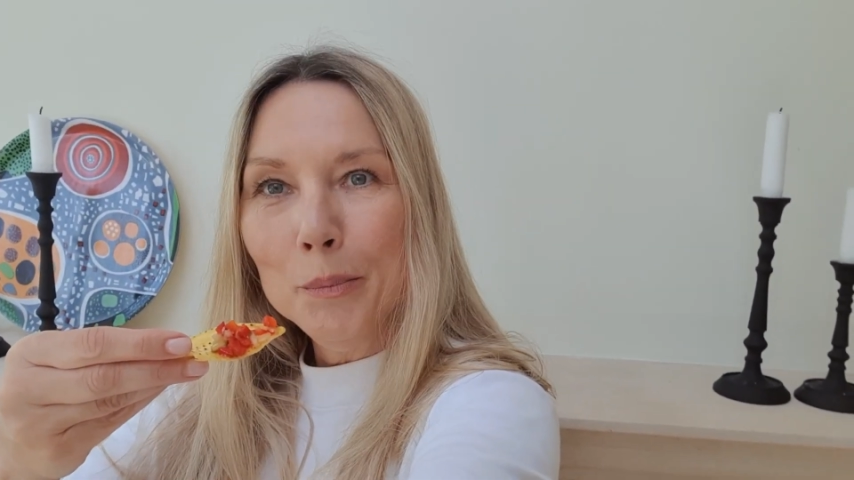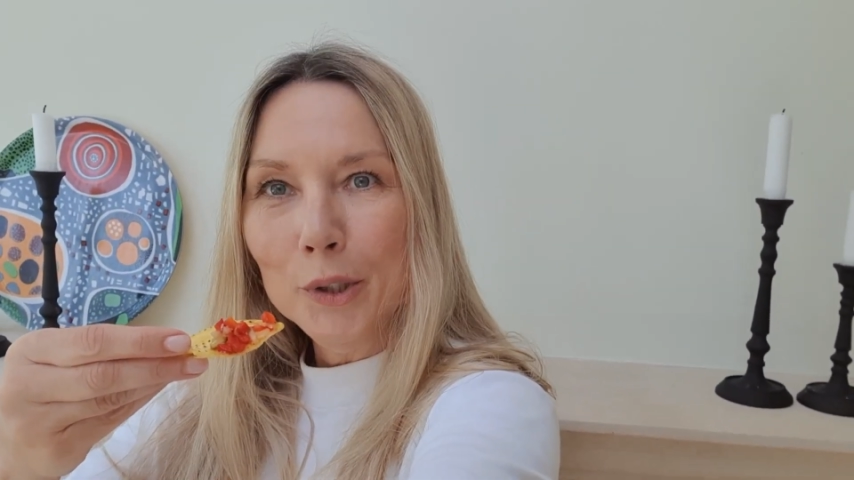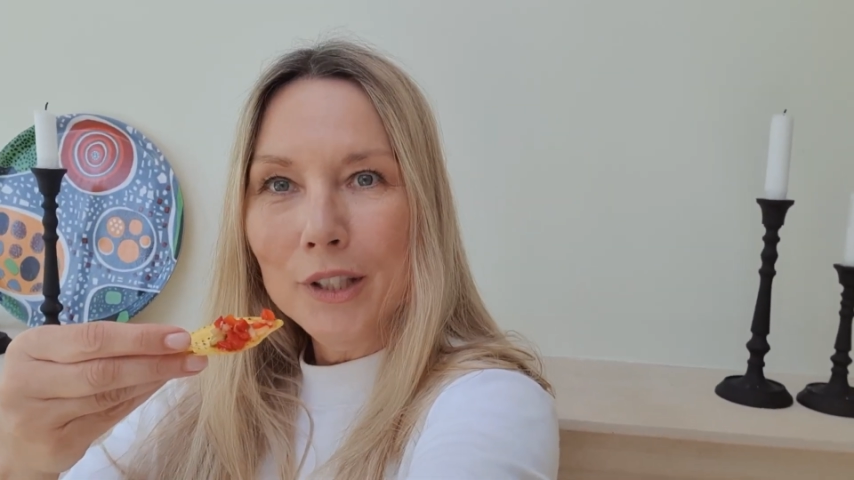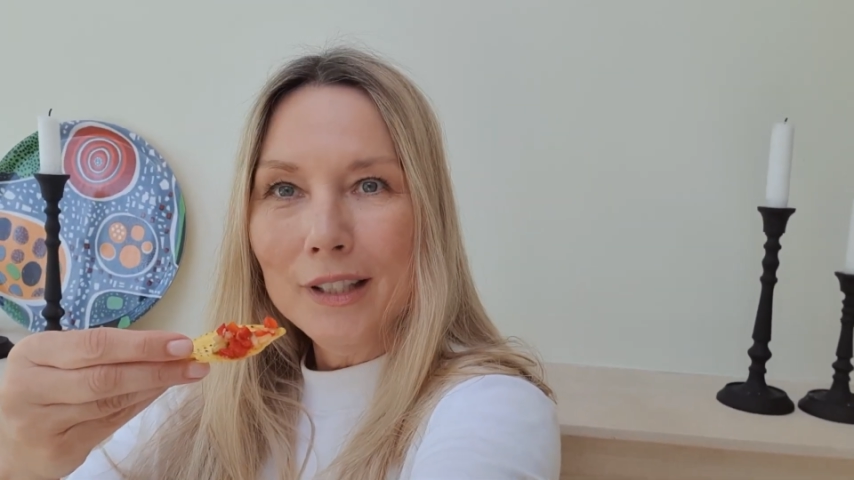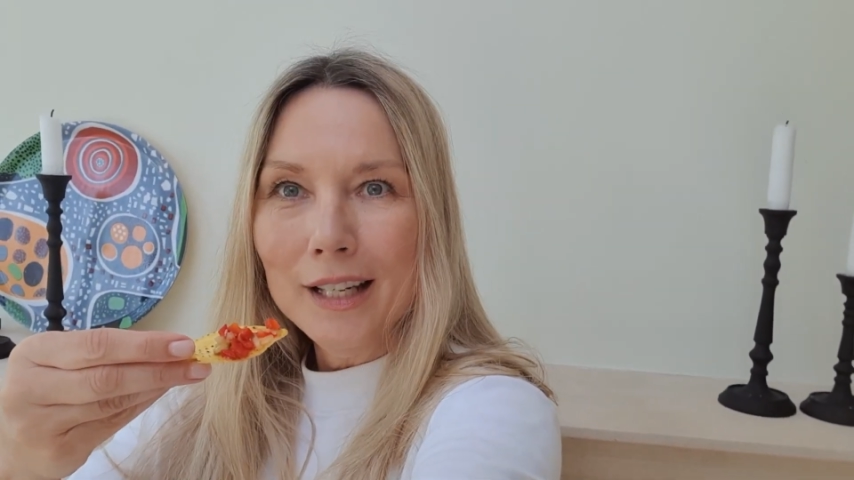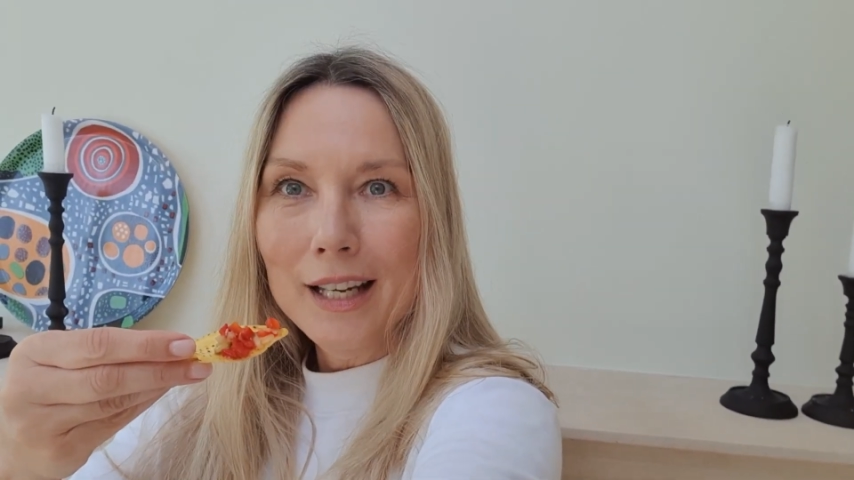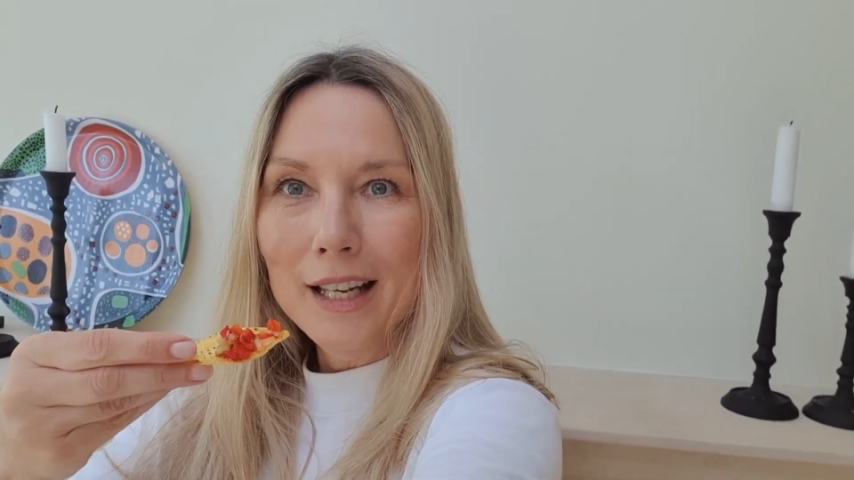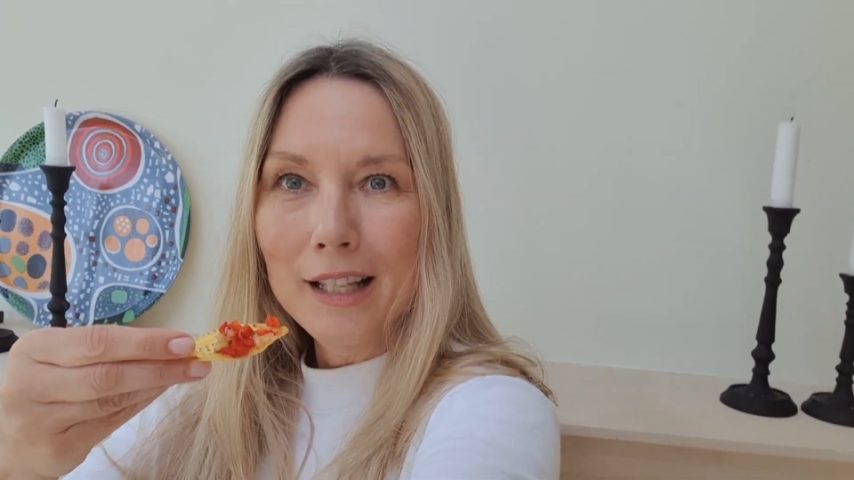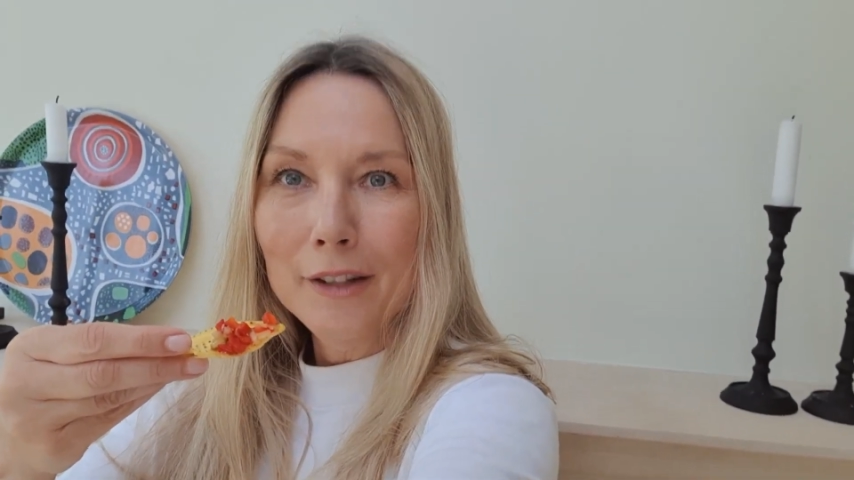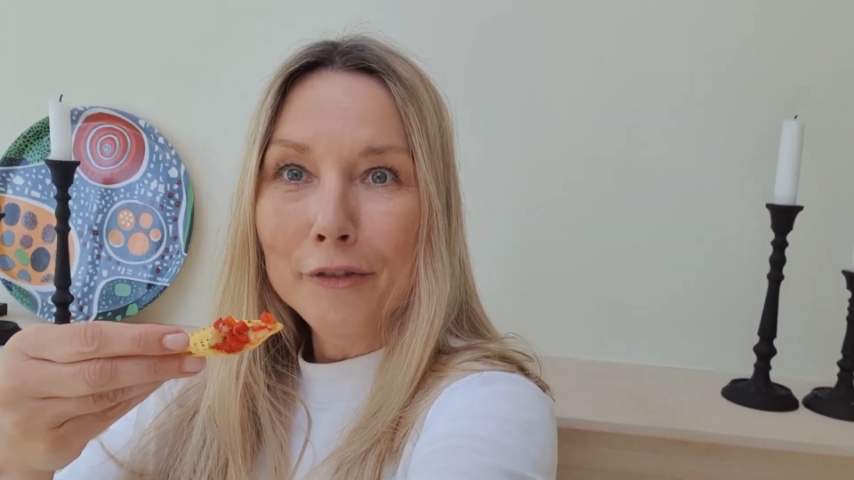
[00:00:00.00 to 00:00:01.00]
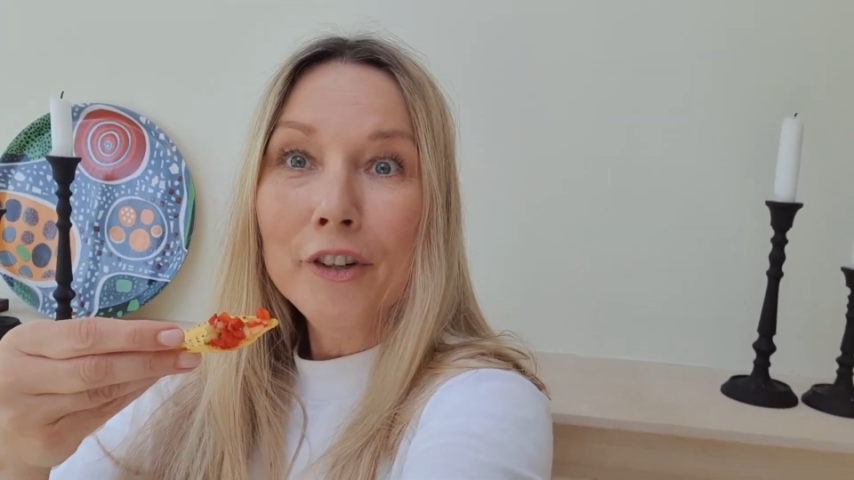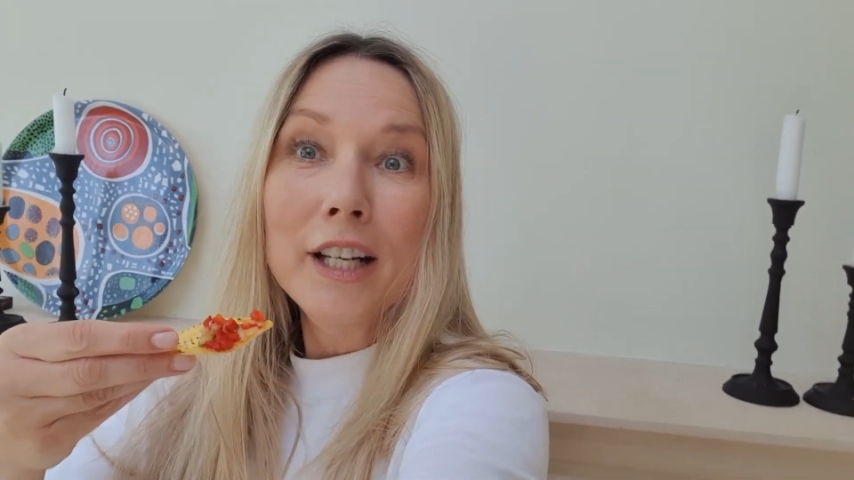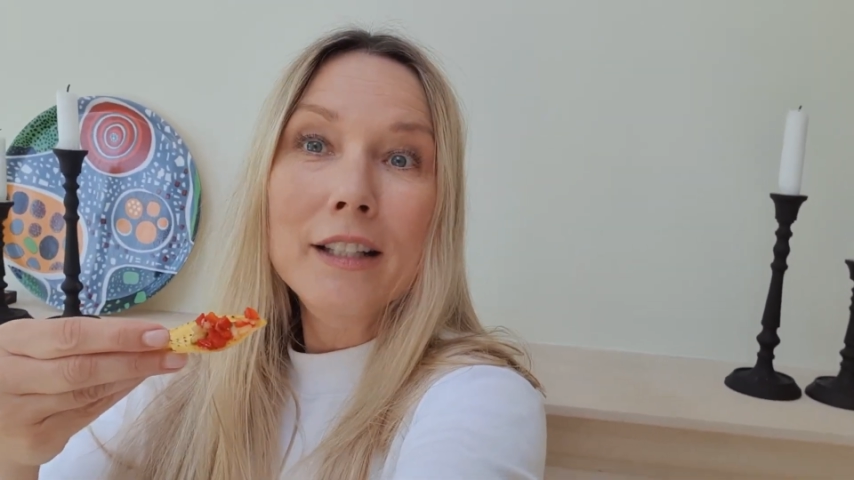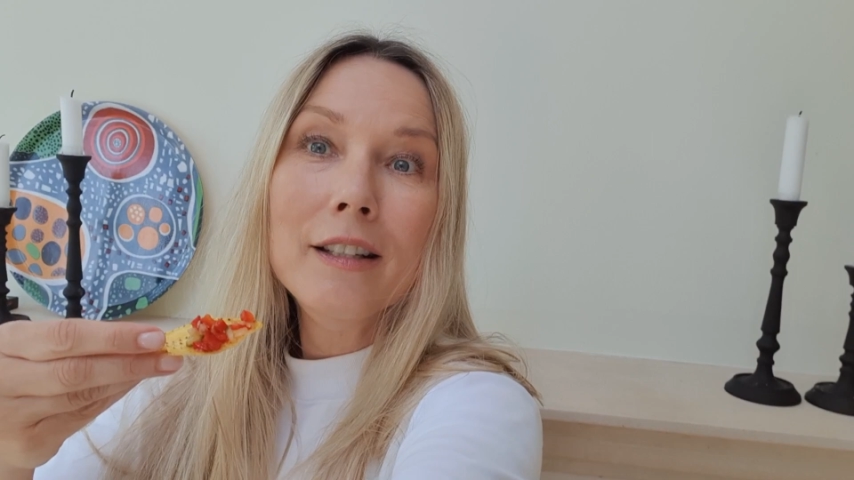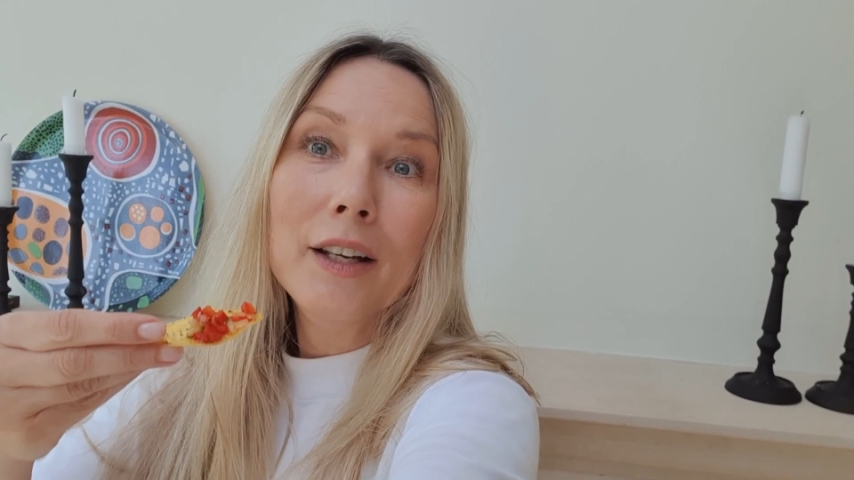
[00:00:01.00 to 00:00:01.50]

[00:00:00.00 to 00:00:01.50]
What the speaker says: put it in the fridge,